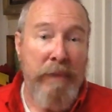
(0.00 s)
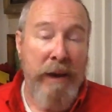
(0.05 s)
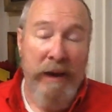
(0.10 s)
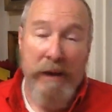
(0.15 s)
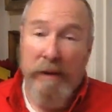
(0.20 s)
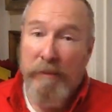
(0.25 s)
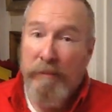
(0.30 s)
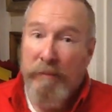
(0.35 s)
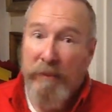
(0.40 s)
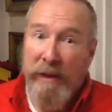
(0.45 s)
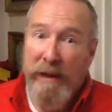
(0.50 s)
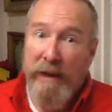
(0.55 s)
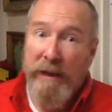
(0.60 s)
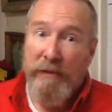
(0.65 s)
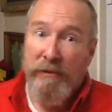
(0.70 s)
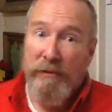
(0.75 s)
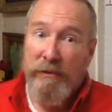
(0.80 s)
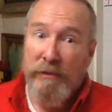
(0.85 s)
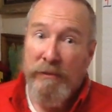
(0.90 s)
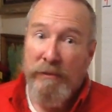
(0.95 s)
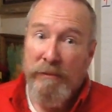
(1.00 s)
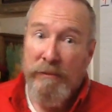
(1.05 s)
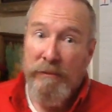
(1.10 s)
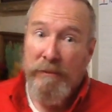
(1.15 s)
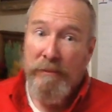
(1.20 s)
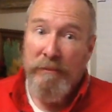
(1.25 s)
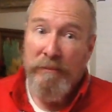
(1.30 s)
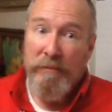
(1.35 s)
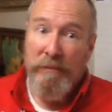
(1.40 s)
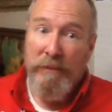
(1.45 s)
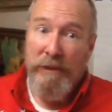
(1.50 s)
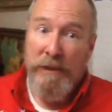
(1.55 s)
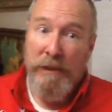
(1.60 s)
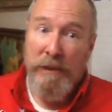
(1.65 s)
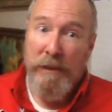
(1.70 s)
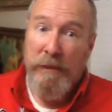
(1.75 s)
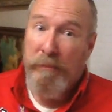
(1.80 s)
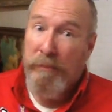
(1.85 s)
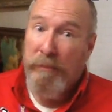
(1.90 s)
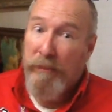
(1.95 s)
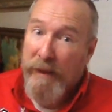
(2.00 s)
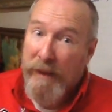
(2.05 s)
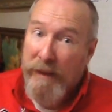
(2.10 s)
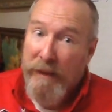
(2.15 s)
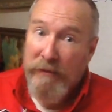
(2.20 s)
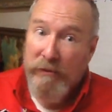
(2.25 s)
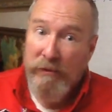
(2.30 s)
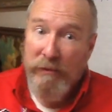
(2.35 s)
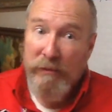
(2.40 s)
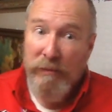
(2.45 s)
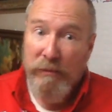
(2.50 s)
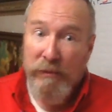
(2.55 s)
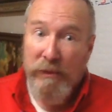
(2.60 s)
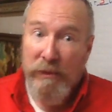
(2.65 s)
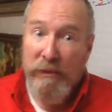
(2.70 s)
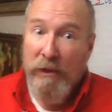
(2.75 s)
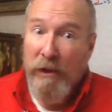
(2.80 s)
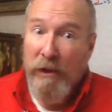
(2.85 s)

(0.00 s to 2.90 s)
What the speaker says: pilot plant in the plant with